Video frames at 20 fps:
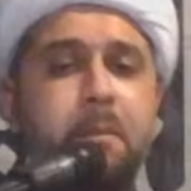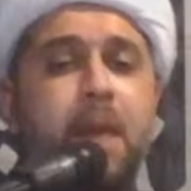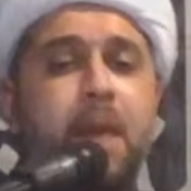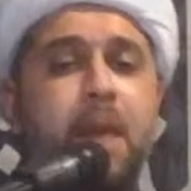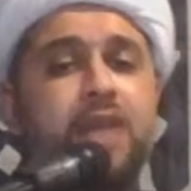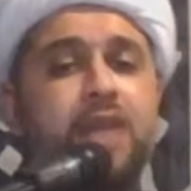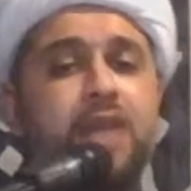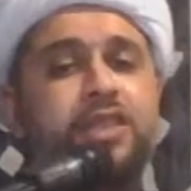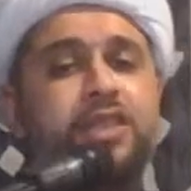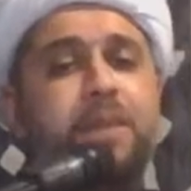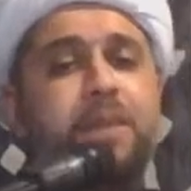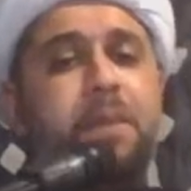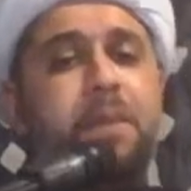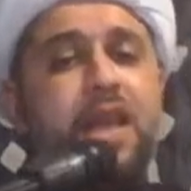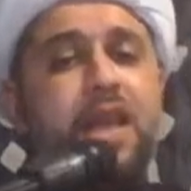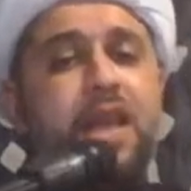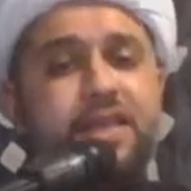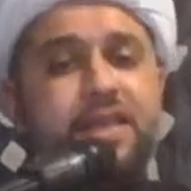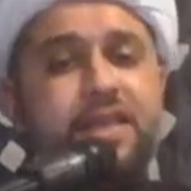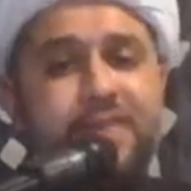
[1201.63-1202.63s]

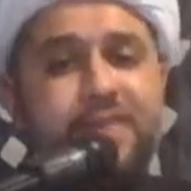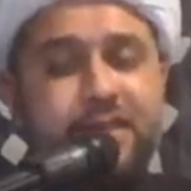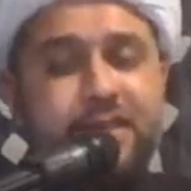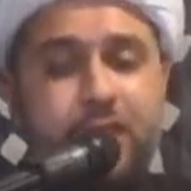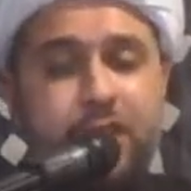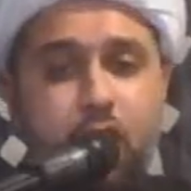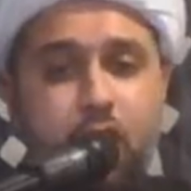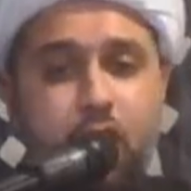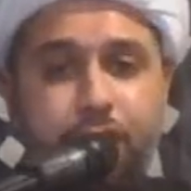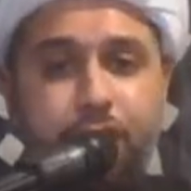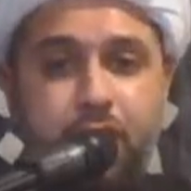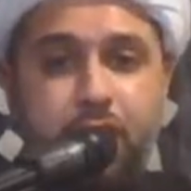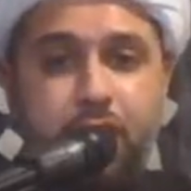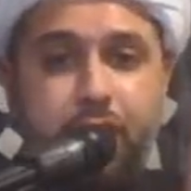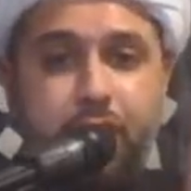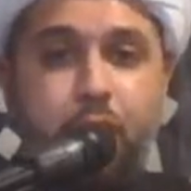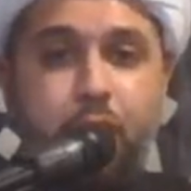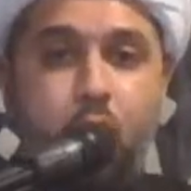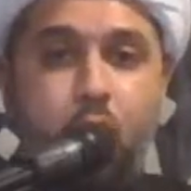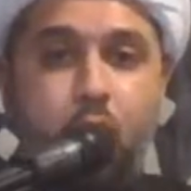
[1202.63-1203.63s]
multiplicity of
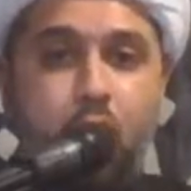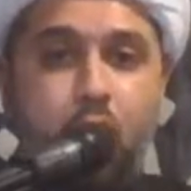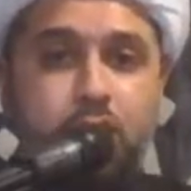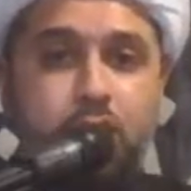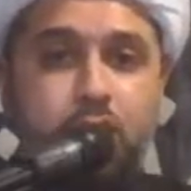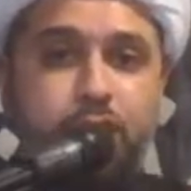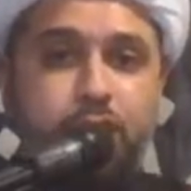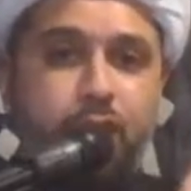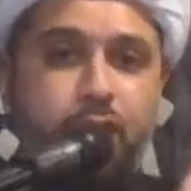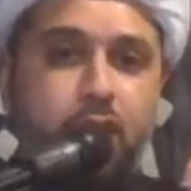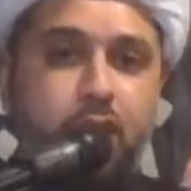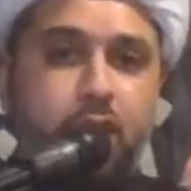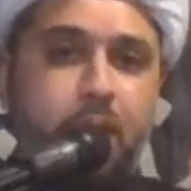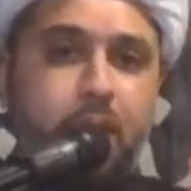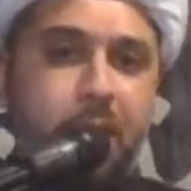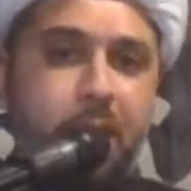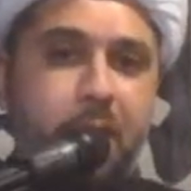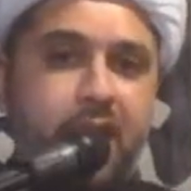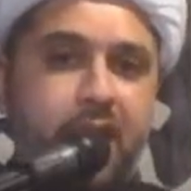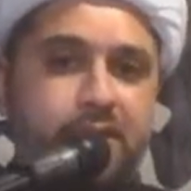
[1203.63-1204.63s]
the rewards for
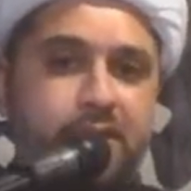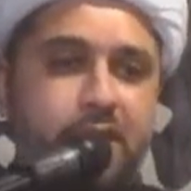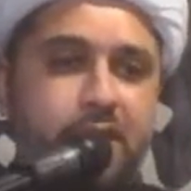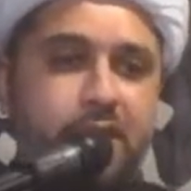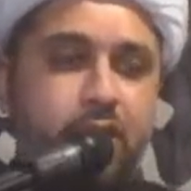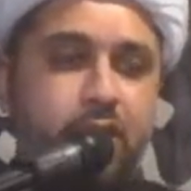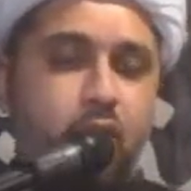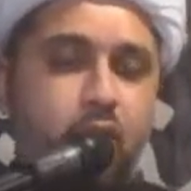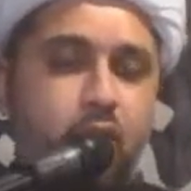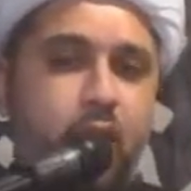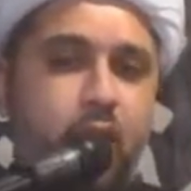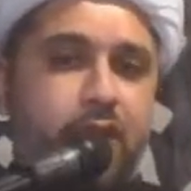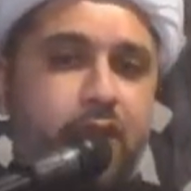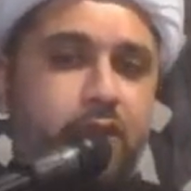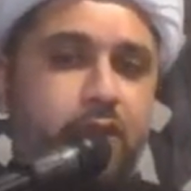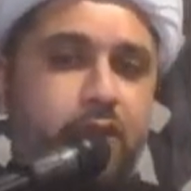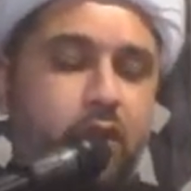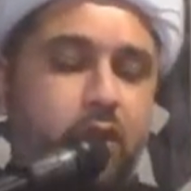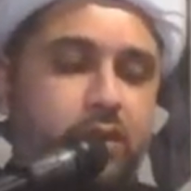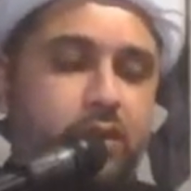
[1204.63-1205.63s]
a person who
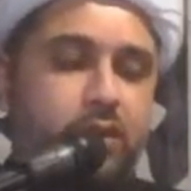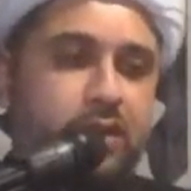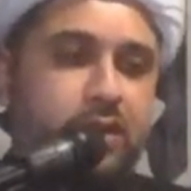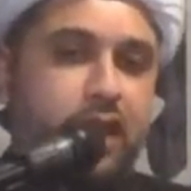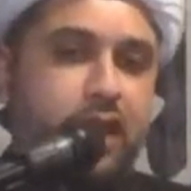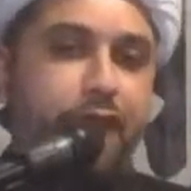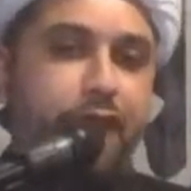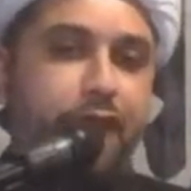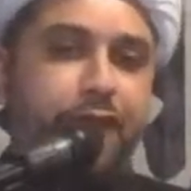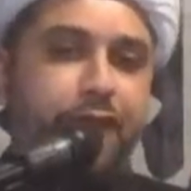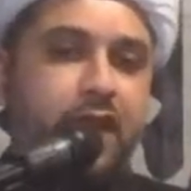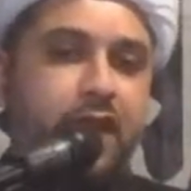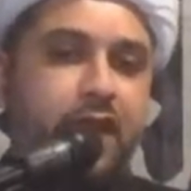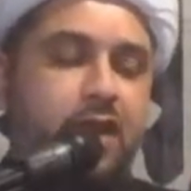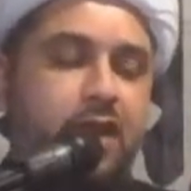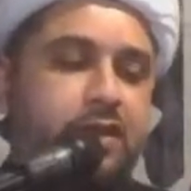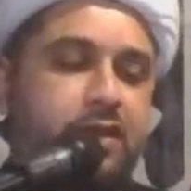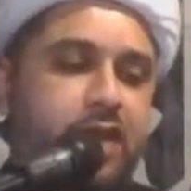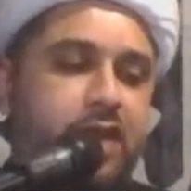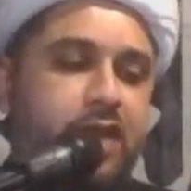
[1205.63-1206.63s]
endures
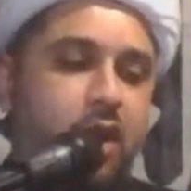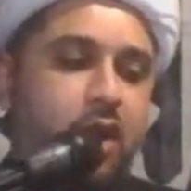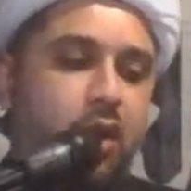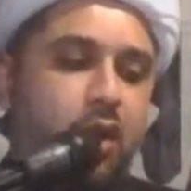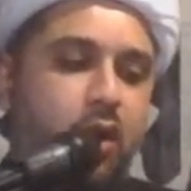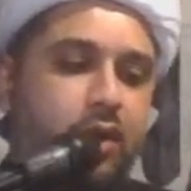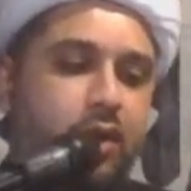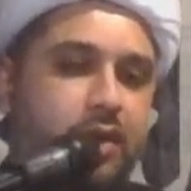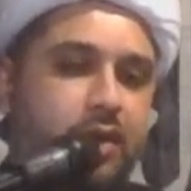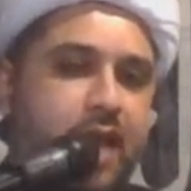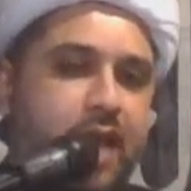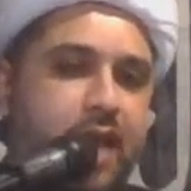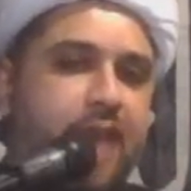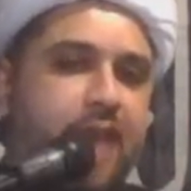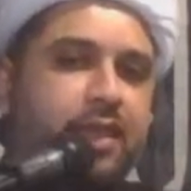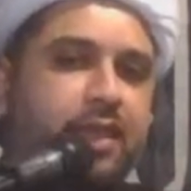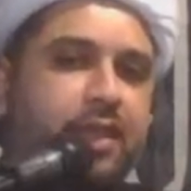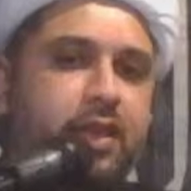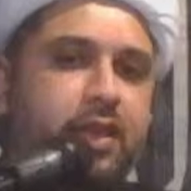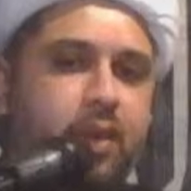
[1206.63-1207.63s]
difficulty or
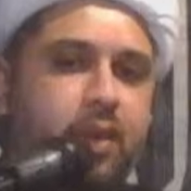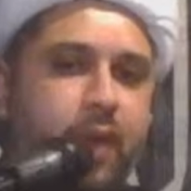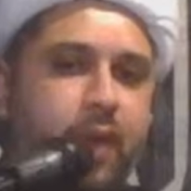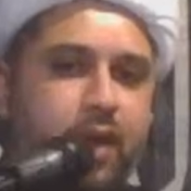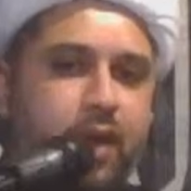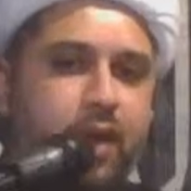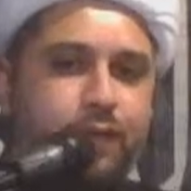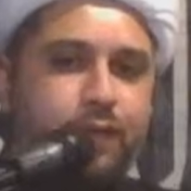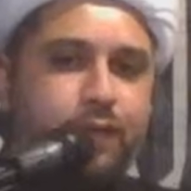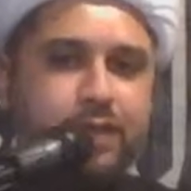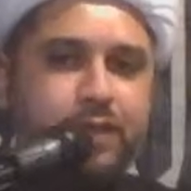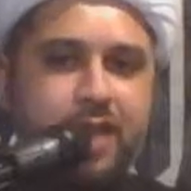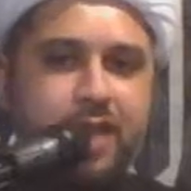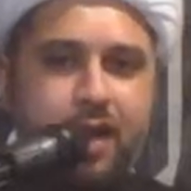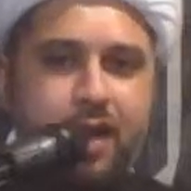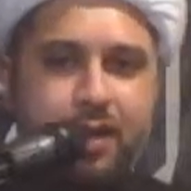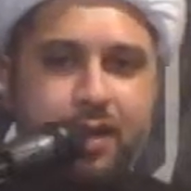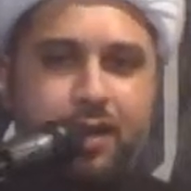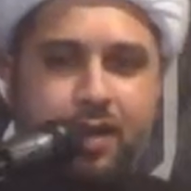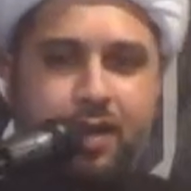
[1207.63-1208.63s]
death in the way of
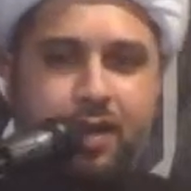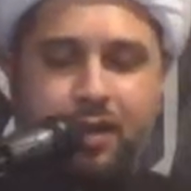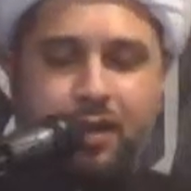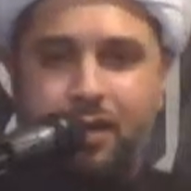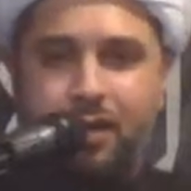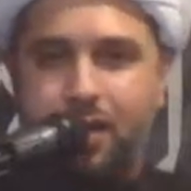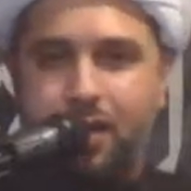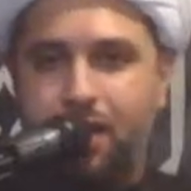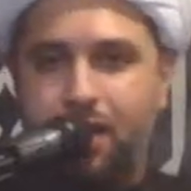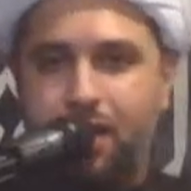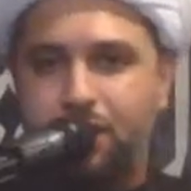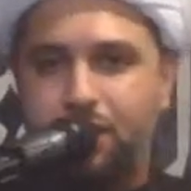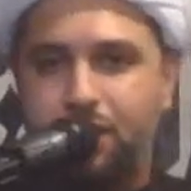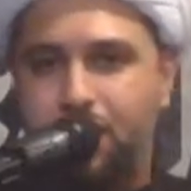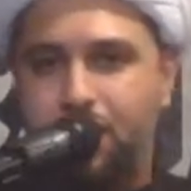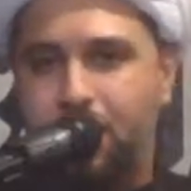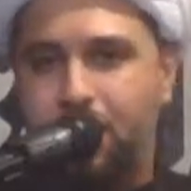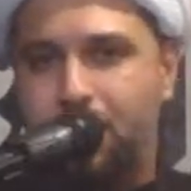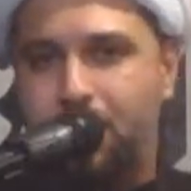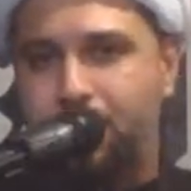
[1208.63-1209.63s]
ziyarah.
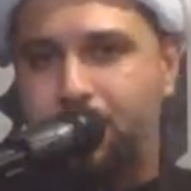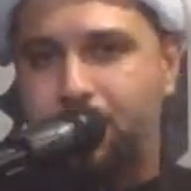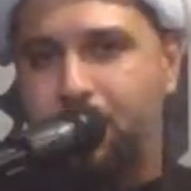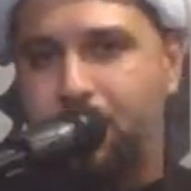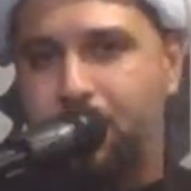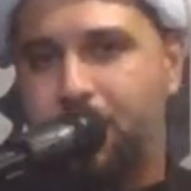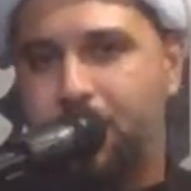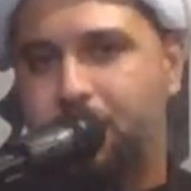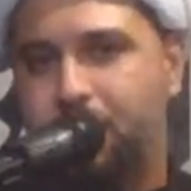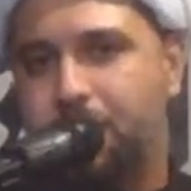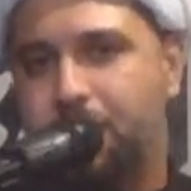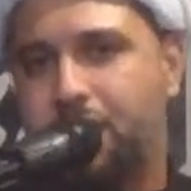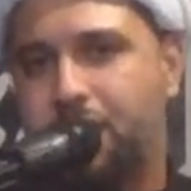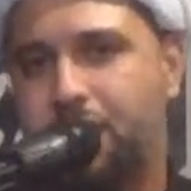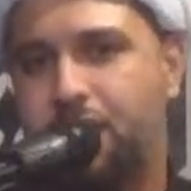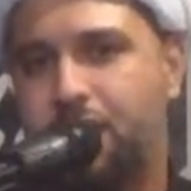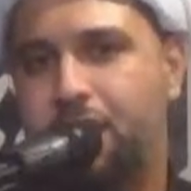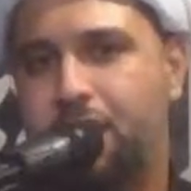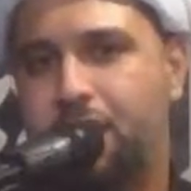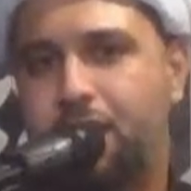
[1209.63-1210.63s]
Allahu Akbar.